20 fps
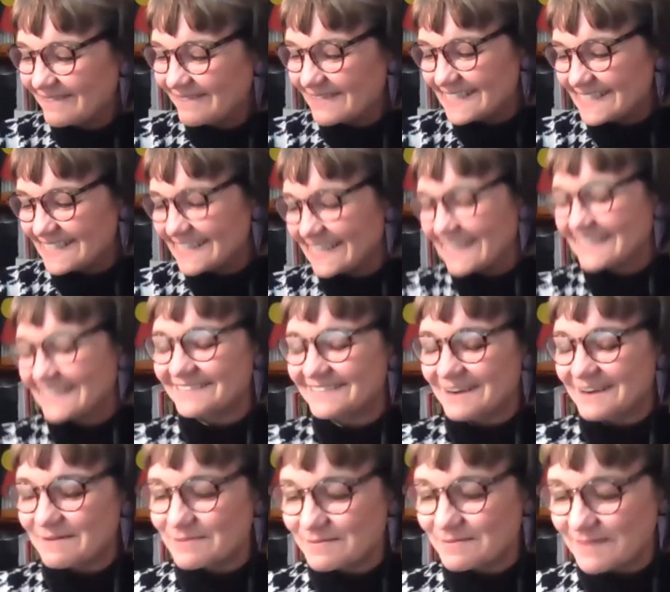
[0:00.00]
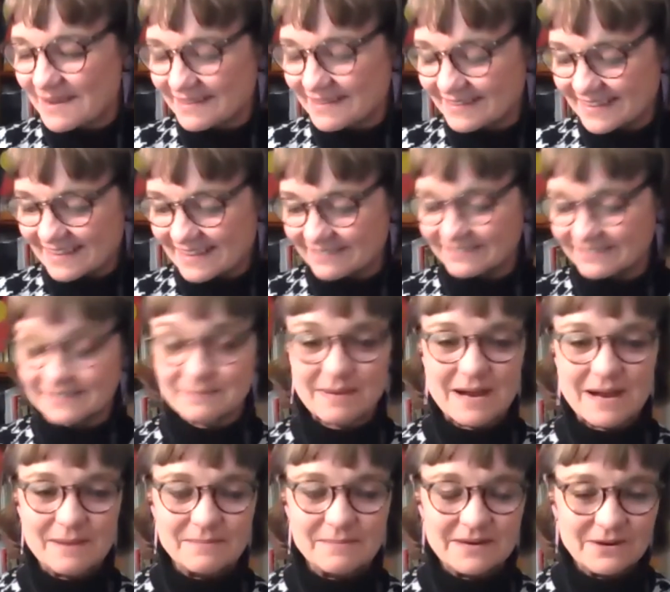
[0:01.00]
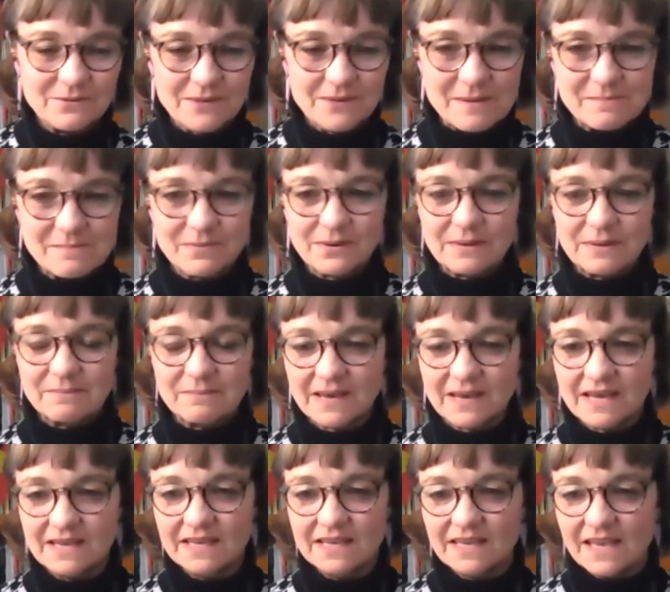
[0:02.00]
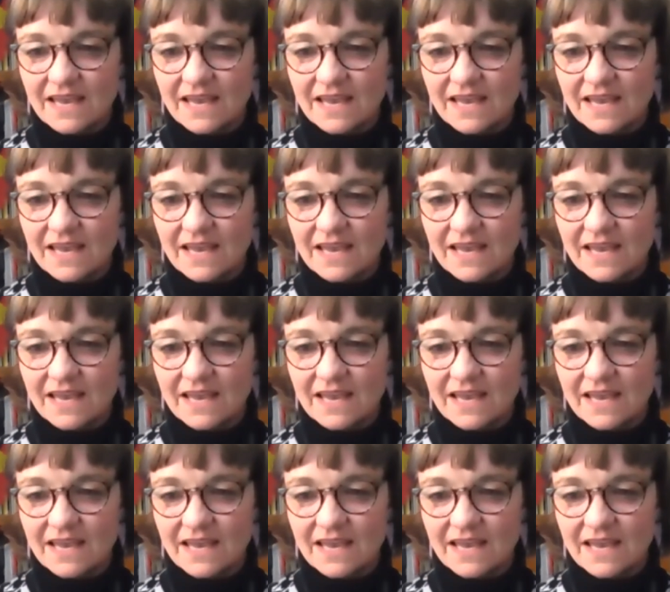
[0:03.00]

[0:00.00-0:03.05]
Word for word: We did get in trouble by the health department at one point, but